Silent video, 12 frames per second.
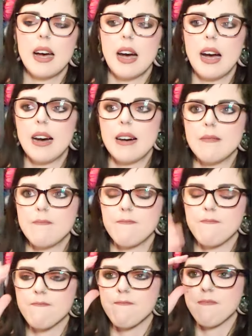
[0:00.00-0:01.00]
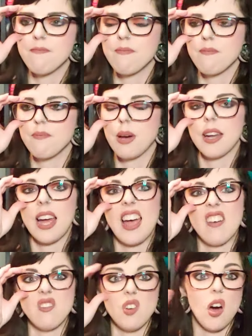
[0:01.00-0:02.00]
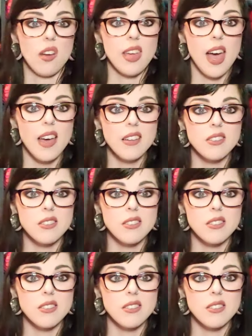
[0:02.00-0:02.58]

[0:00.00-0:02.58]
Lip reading: but I have not yet.